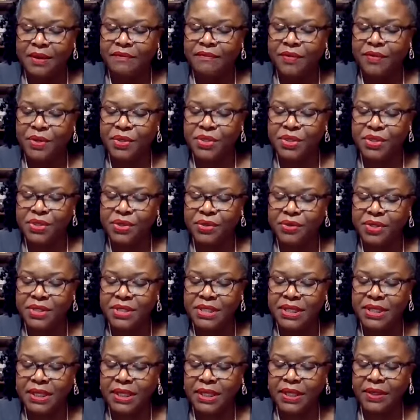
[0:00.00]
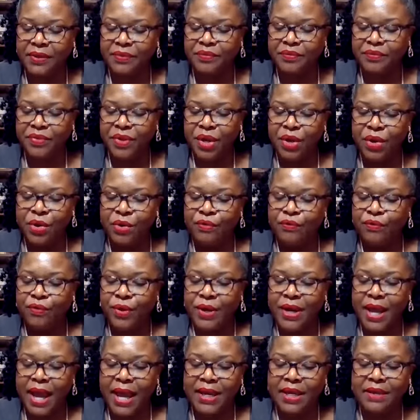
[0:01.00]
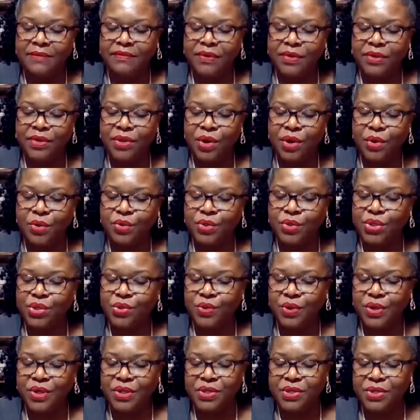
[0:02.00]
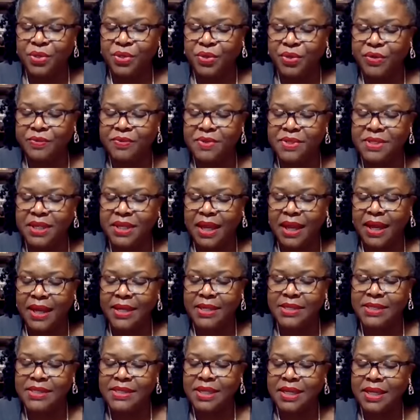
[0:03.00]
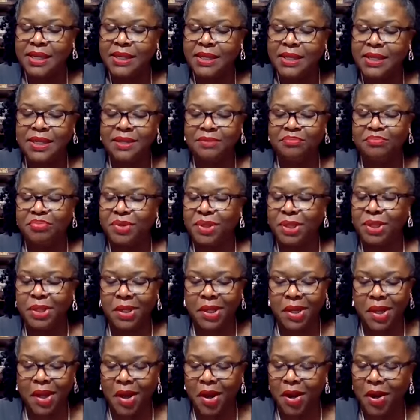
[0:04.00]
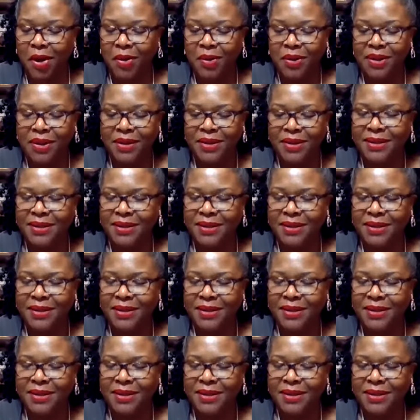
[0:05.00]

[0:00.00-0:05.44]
Verse 13, "For not even those who are circumcised keep the law."